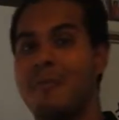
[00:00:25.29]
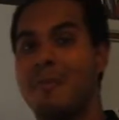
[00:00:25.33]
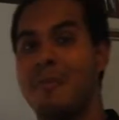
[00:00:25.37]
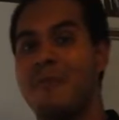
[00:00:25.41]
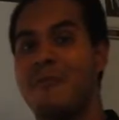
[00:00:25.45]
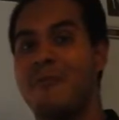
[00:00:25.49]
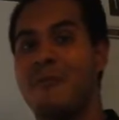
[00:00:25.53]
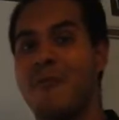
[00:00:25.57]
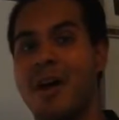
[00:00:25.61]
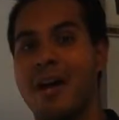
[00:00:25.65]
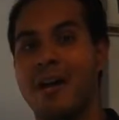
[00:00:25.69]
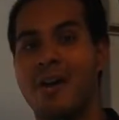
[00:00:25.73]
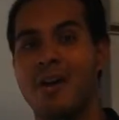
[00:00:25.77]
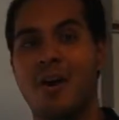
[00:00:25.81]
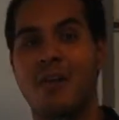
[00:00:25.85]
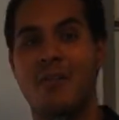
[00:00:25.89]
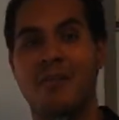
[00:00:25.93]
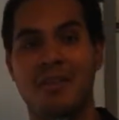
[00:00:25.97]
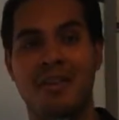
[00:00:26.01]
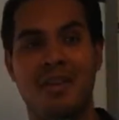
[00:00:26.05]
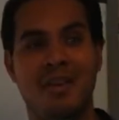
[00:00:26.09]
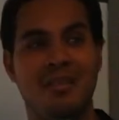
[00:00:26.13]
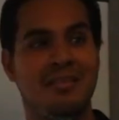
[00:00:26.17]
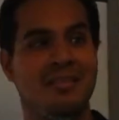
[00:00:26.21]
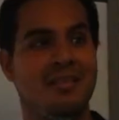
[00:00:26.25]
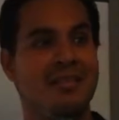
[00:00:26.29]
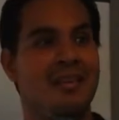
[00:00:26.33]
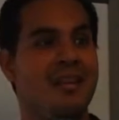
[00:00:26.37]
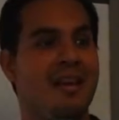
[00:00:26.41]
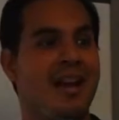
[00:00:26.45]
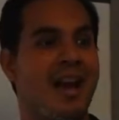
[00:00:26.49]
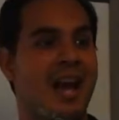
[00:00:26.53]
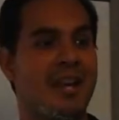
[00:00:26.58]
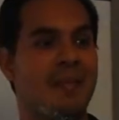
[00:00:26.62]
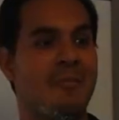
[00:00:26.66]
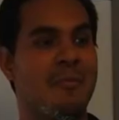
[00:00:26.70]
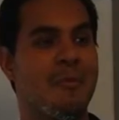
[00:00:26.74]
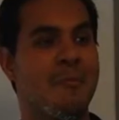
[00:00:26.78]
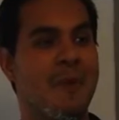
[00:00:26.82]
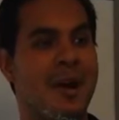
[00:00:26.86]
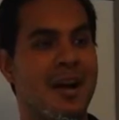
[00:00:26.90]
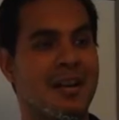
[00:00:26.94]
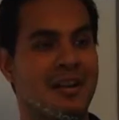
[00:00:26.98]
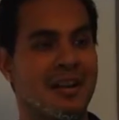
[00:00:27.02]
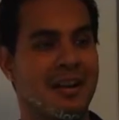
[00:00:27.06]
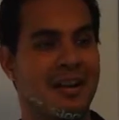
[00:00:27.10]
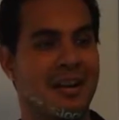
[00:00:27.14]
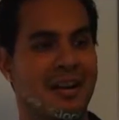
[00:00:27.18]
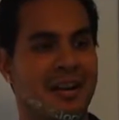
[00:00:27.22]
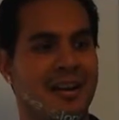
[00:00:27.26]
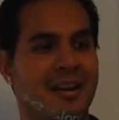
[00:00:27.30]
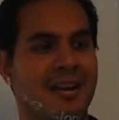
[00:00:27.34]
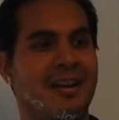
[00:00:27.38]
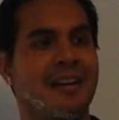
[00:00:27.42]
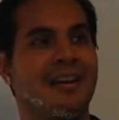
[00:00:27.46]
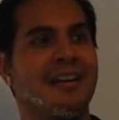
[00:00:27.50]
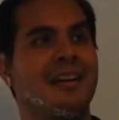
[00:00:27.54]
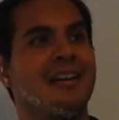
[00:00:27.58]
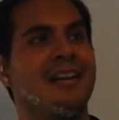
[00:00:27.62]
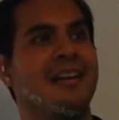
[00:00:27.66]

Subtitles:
Before I go over this, I need a marker.